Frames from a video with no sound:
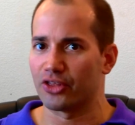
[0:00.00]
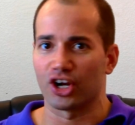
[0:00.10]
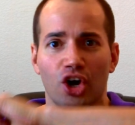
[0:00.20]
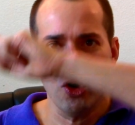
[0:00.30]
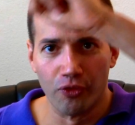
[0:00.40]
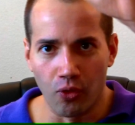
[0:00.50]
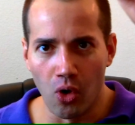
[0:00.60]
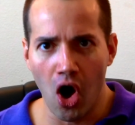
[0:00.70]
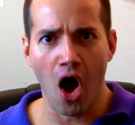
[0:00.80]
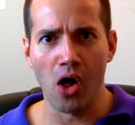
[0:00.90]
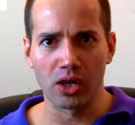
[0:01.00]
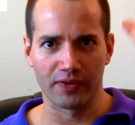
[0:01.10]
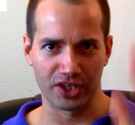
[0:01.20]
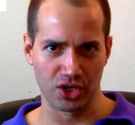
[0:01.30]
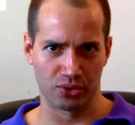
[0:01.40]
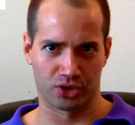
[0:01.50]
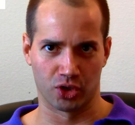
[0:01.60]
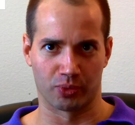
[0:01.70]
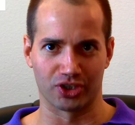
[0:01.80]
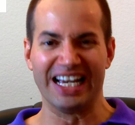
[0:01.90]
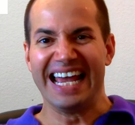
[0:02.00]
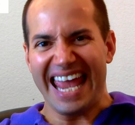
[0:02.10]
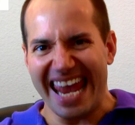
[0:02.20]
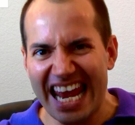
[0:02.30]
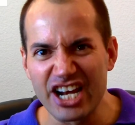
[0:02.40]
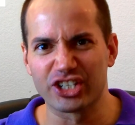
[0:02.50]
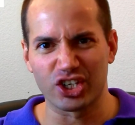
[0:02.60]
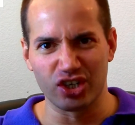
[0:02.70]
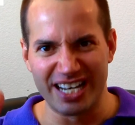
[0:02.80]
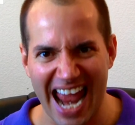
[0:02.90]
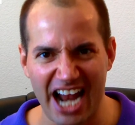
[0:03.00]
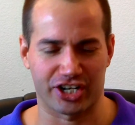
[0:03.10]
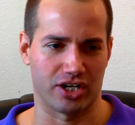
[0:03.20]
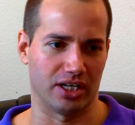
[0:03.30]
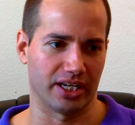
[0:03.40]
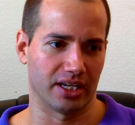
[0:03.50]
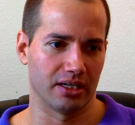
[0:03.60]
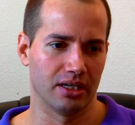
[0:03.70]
out there for all of the YouTubers internationally,